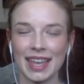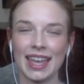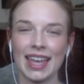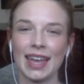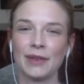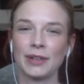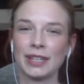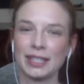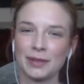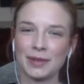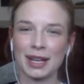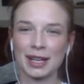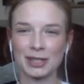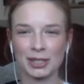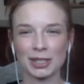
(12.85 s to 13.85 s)
and we're eating something
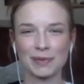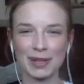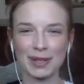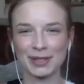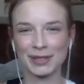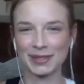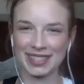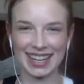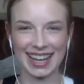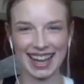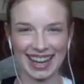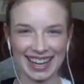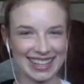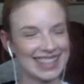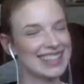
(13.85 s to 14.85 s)
extra special today,
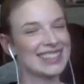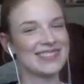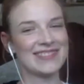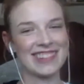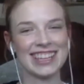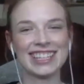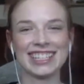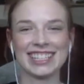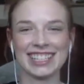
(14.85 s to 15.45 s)
which